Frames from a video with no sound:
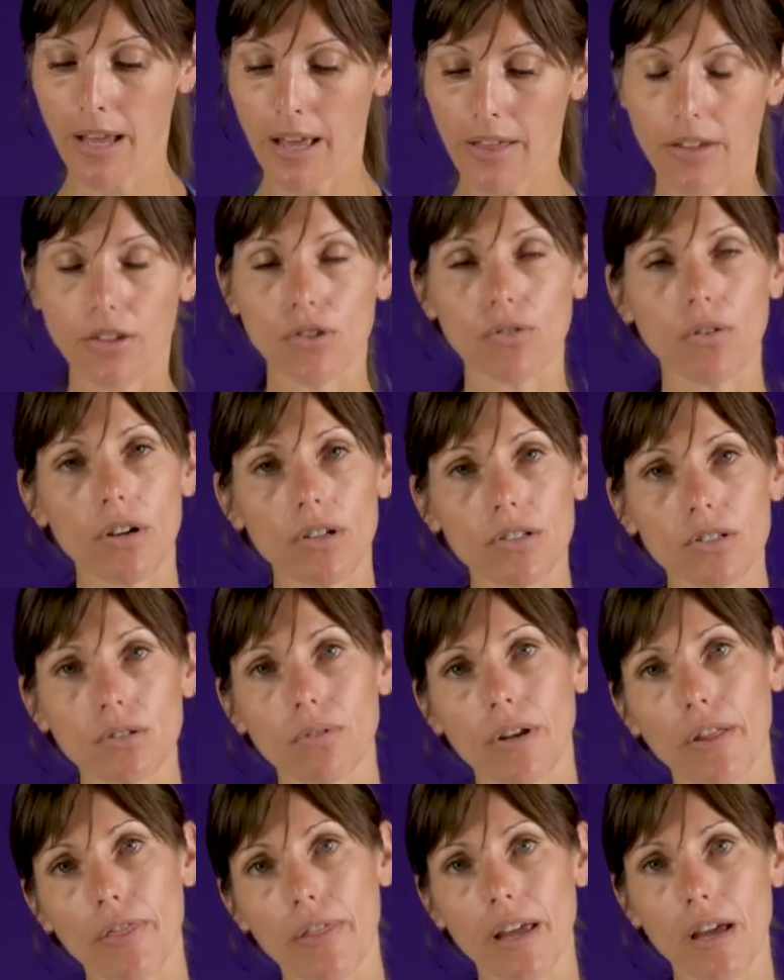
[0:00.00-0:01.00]
Then you also
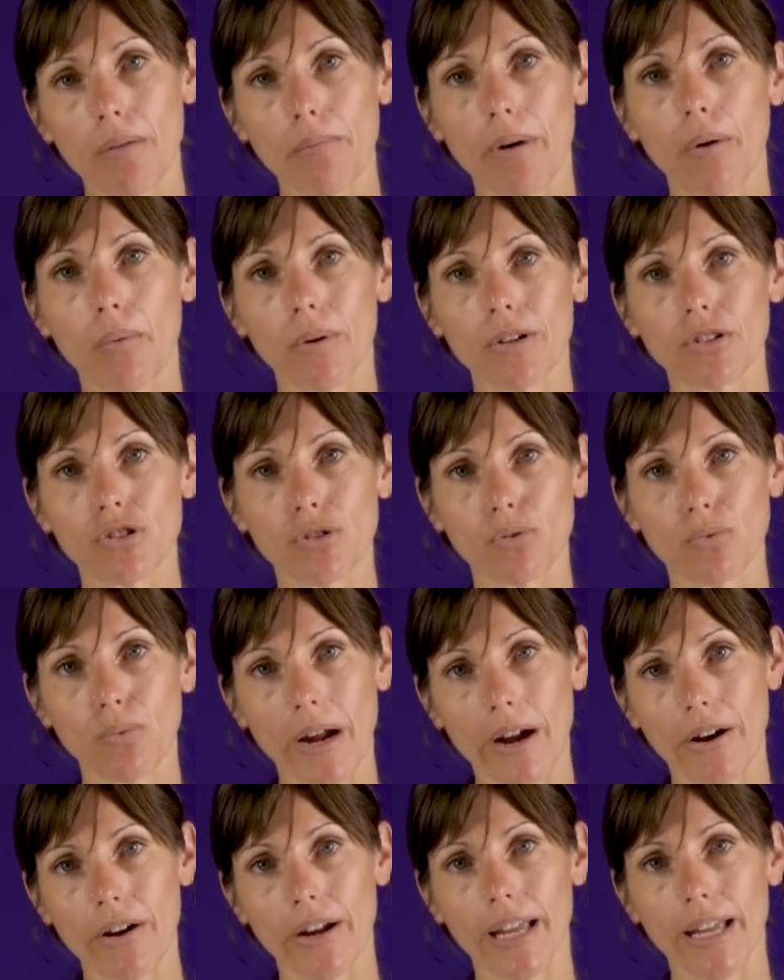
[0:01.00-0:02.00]
want to think about what you're
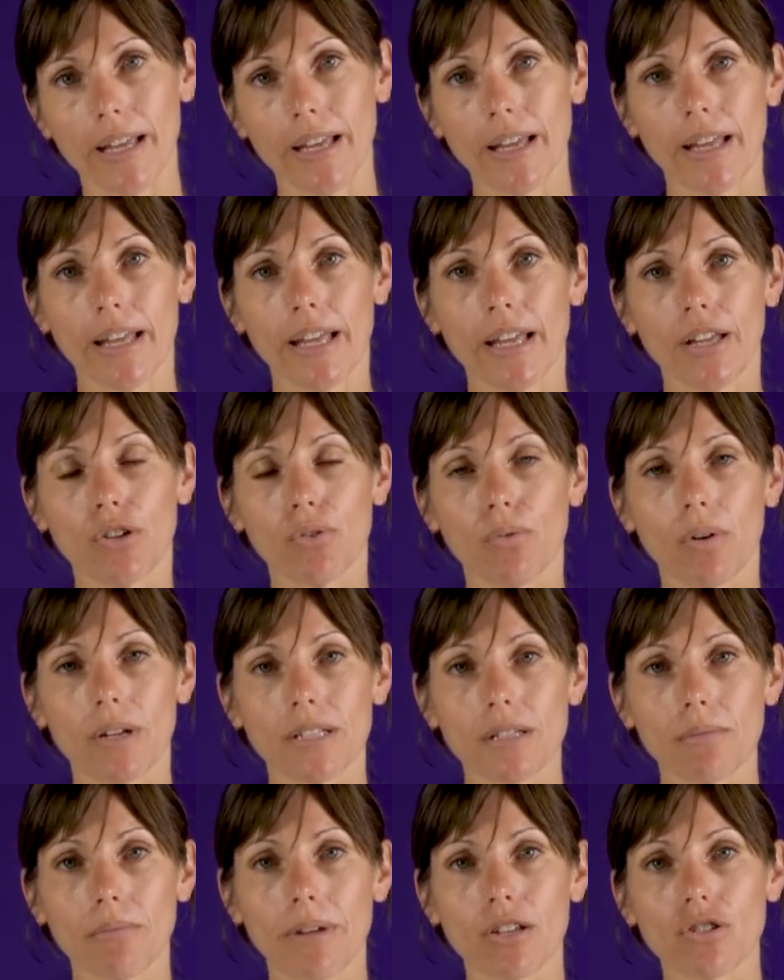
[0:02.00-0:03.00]
wearing. You want
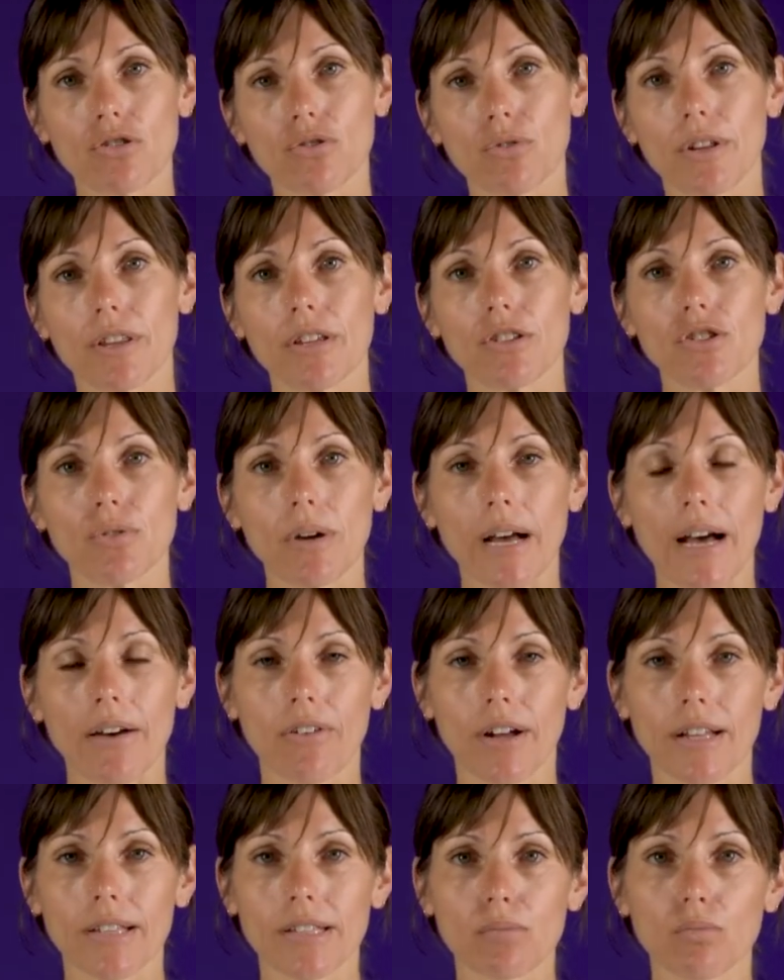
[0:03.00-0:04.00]
to make sure that you
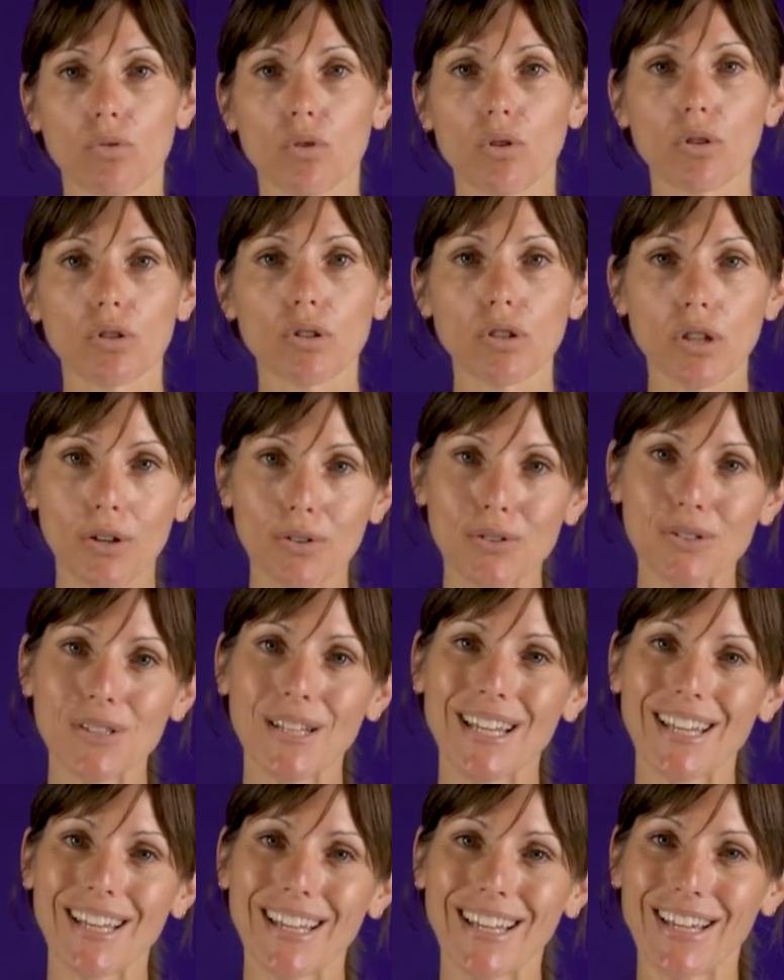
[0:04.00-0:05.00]
have on some old clothes
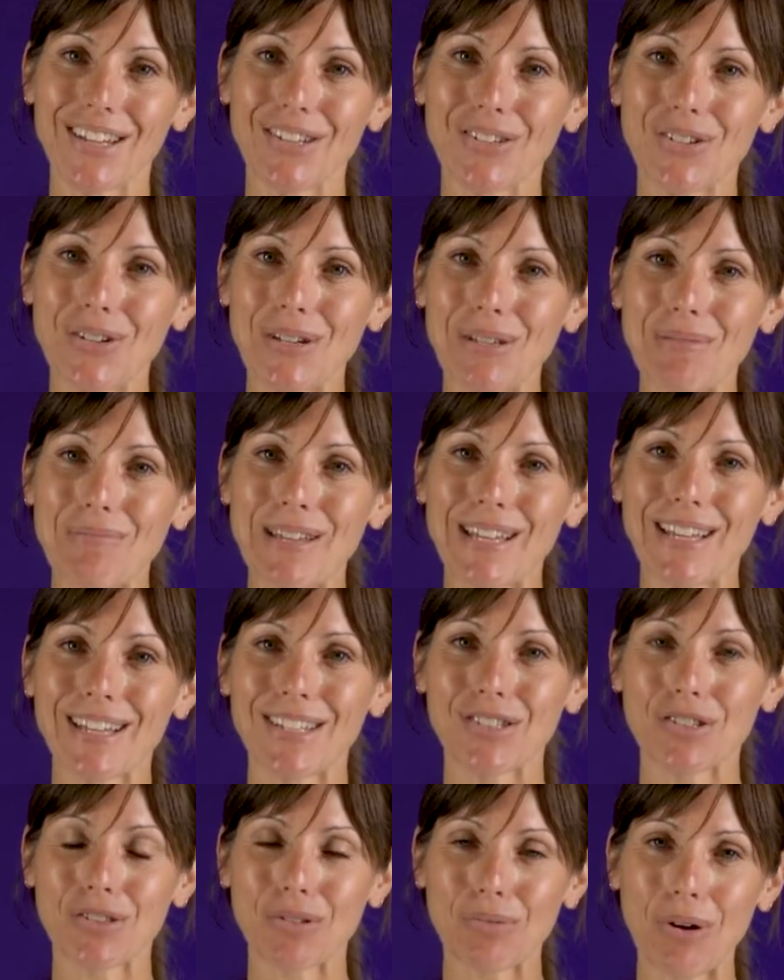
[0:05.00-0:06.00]
that can get dirty,
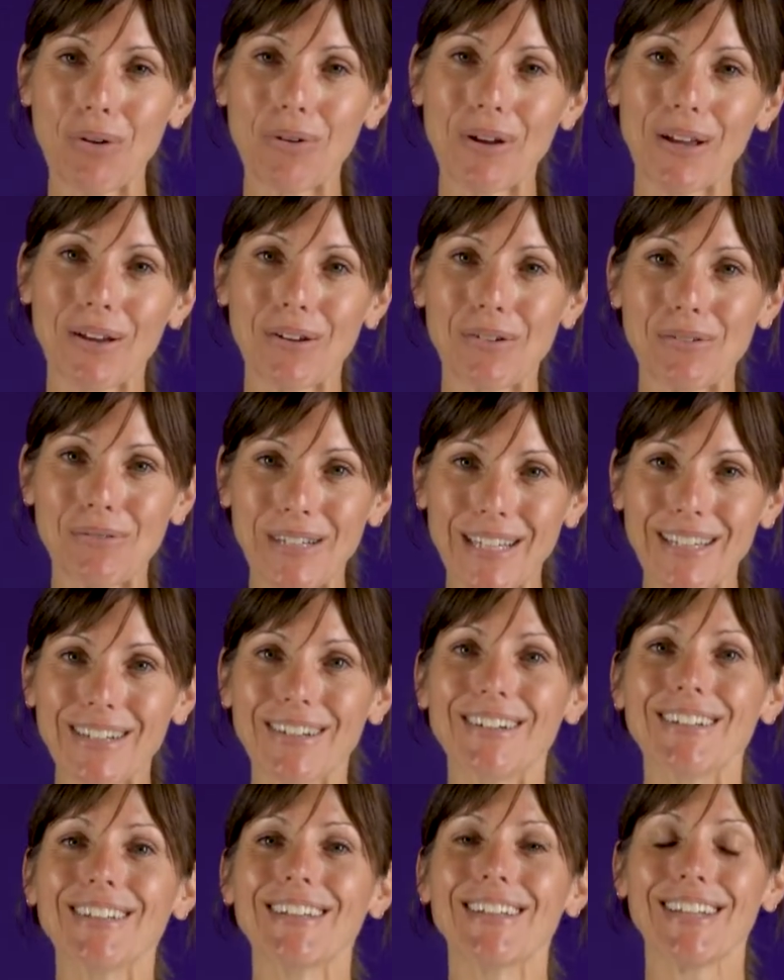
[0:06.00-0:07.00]
because throwing on a
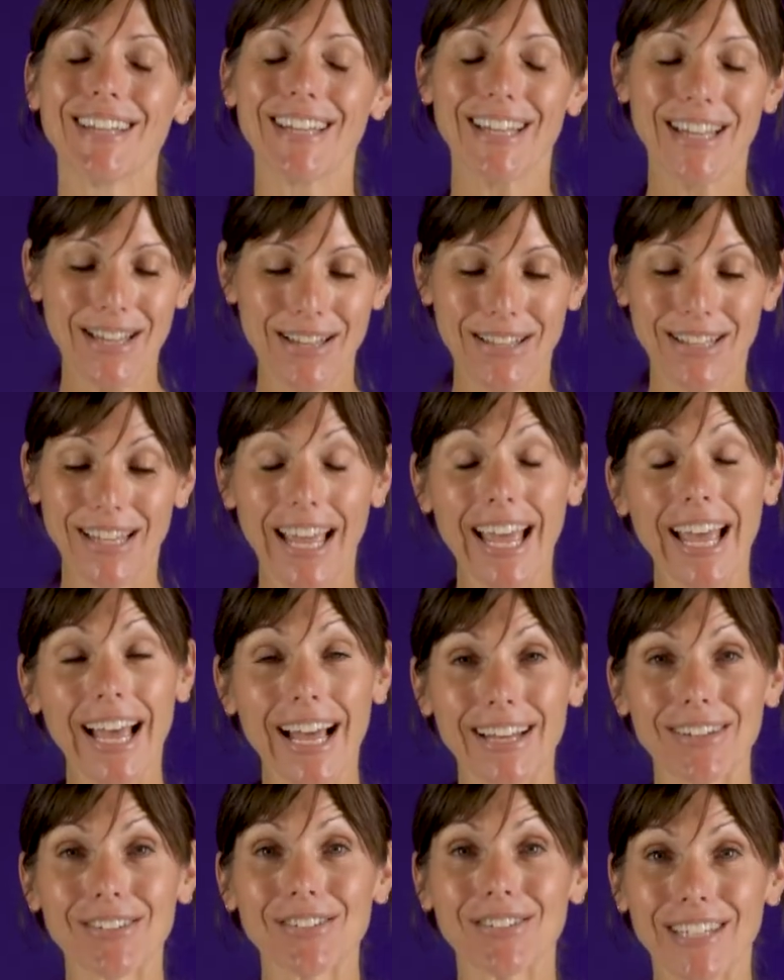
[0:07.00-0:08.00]
wheel
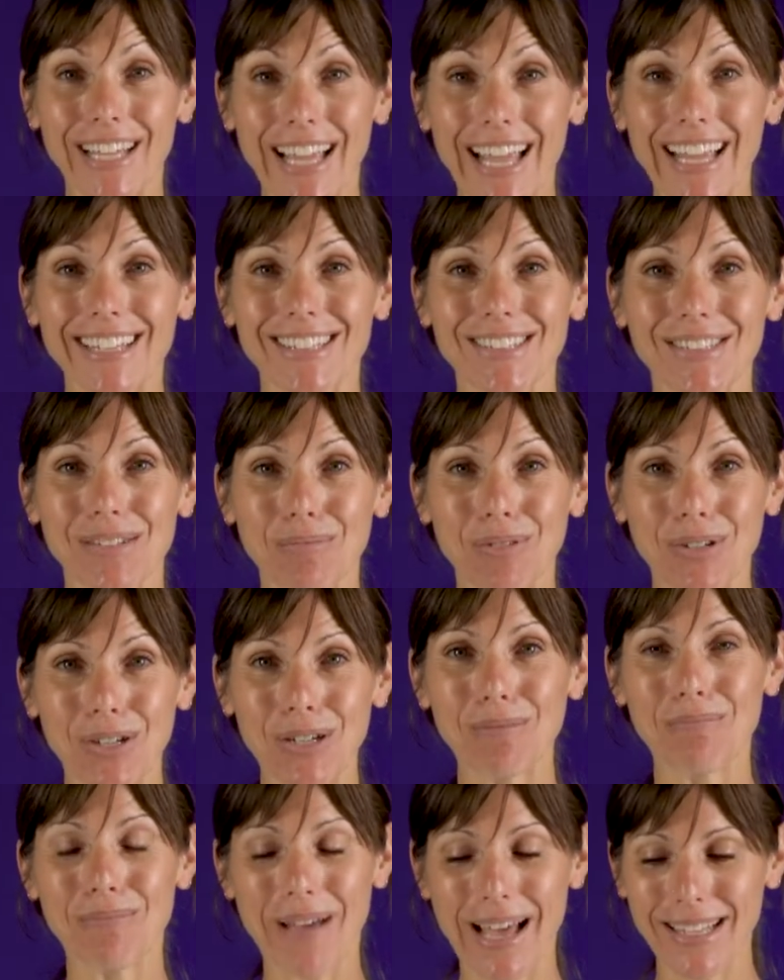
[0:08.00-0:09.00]
can create some
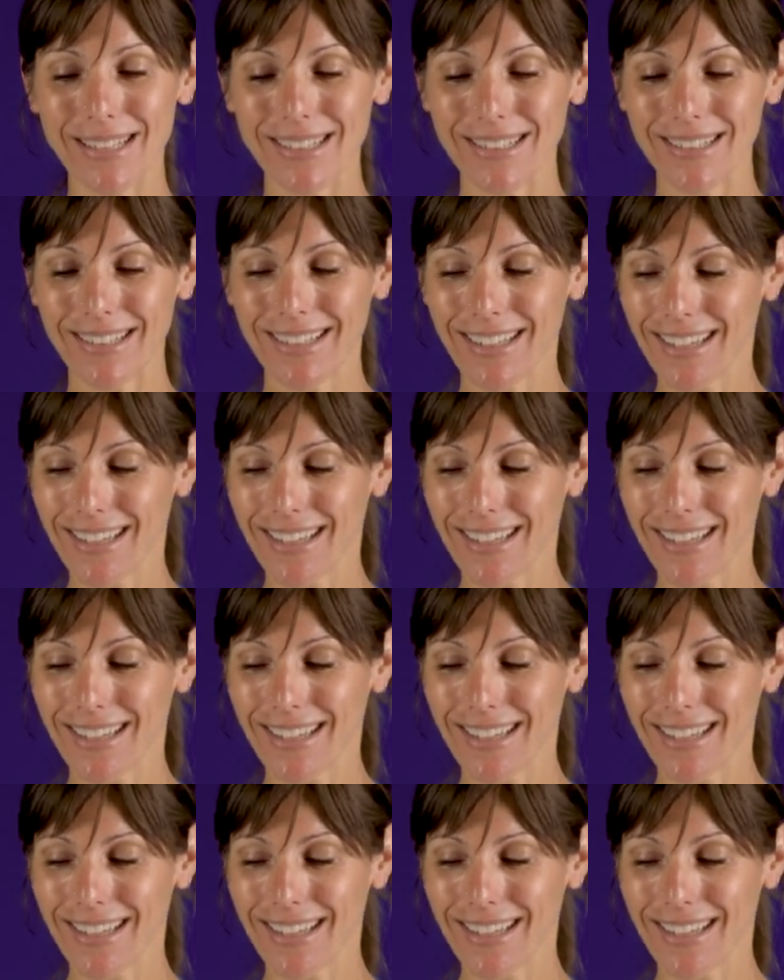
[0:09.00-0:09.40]
good mess.